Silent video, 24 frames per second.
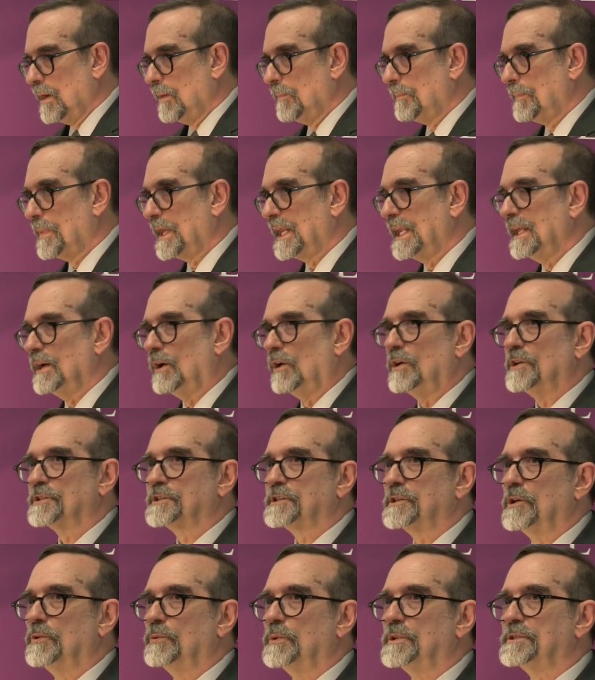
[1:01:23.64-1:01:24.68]
But he
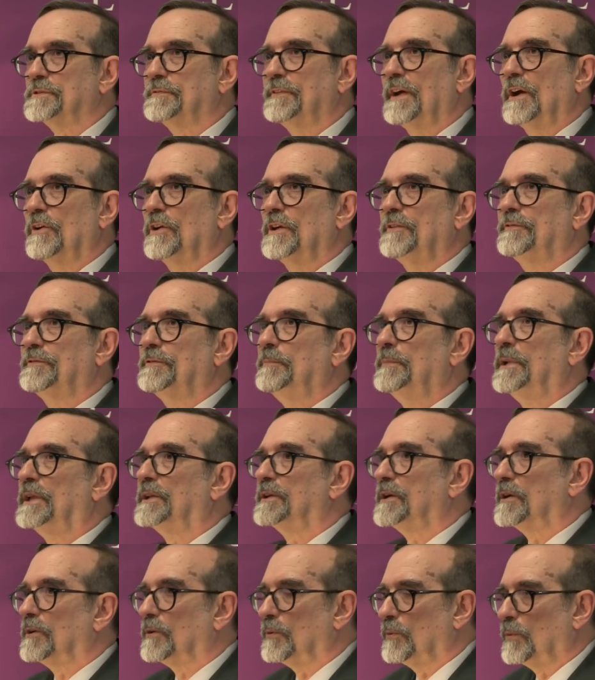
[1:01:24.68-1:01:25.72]
also was very
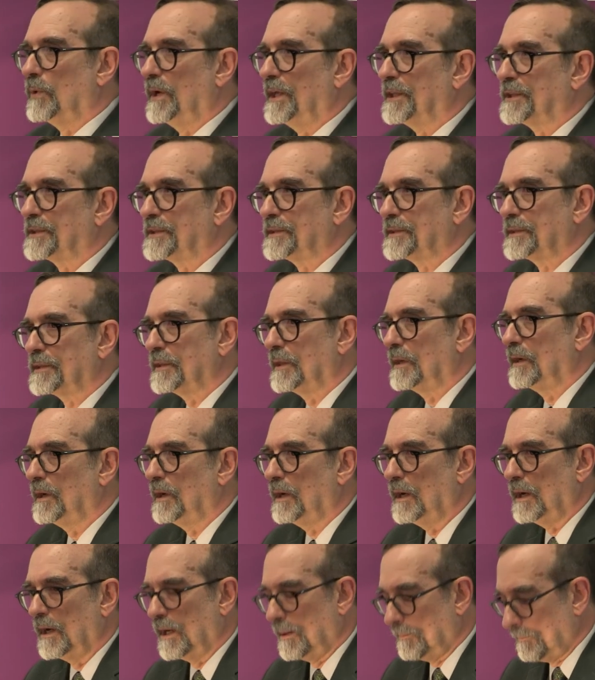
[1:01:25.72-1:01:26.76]
familiar with
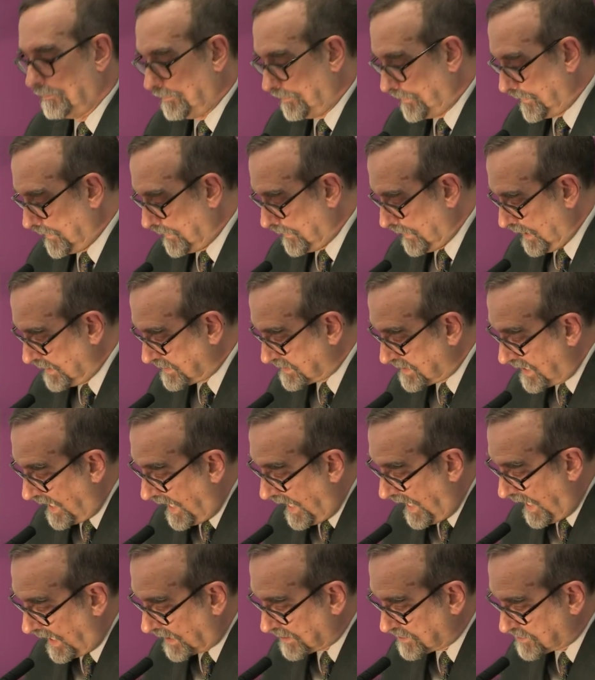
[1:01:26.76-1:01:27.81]

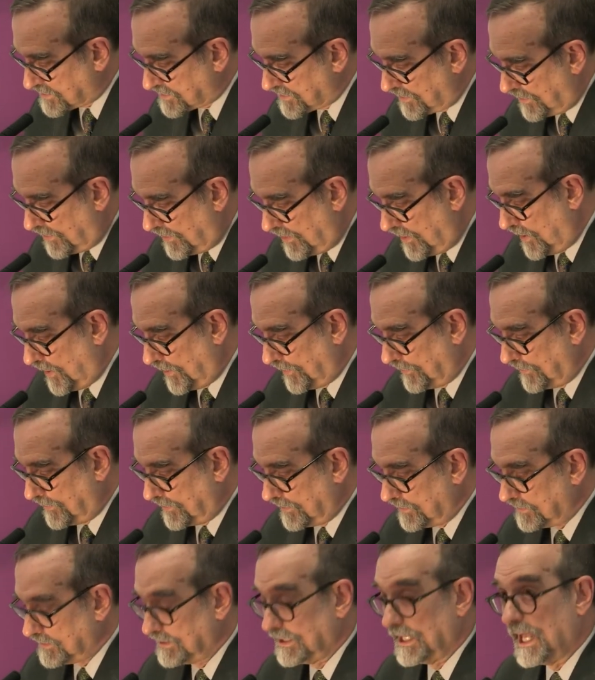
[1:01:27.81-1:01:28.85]
attacks on
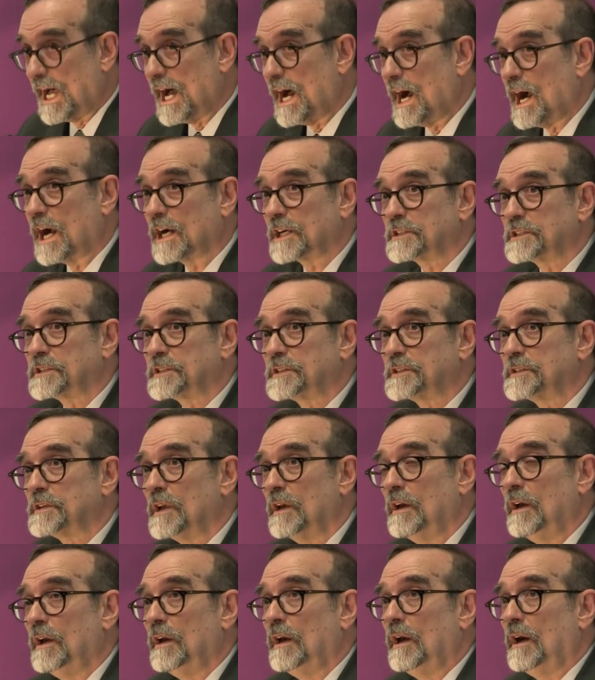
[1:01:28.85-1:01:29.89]
Locke's
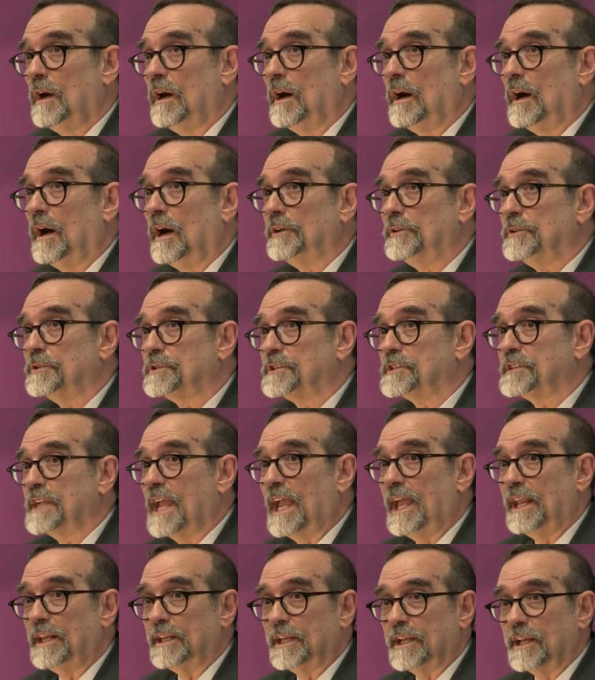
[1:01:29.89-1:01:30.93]

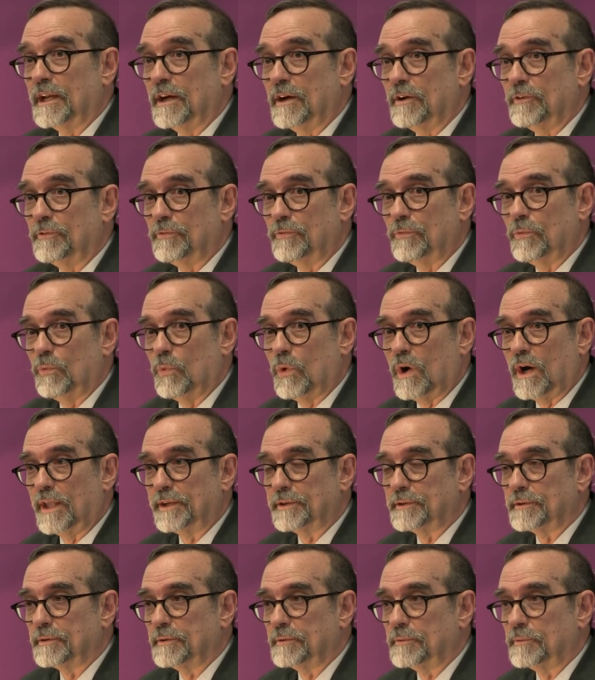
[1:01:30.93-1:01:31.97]
understanding of
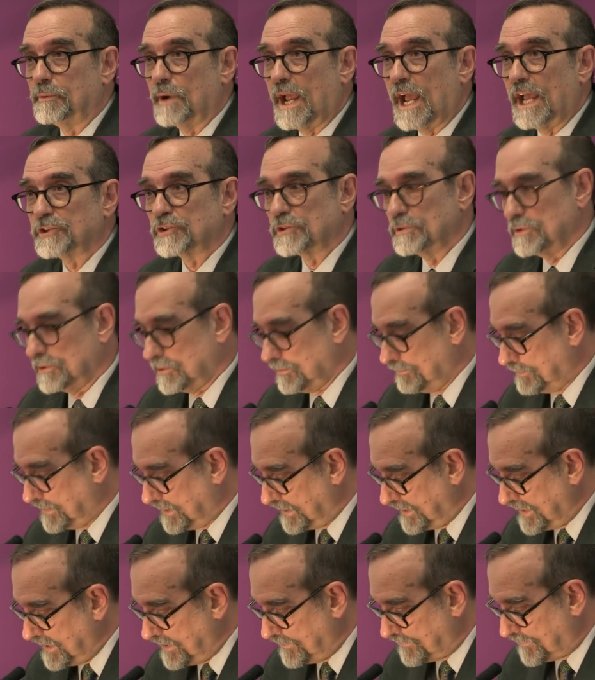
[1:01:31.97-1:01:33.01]
what rational
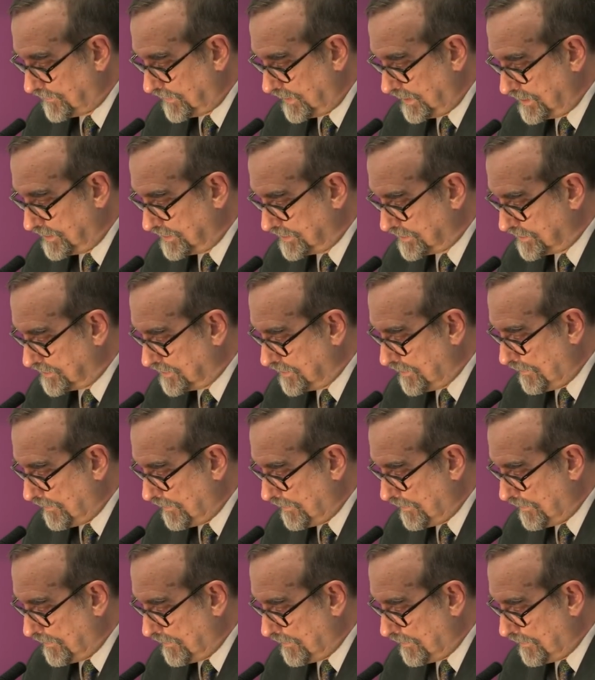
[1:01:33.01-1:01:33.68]
belief is.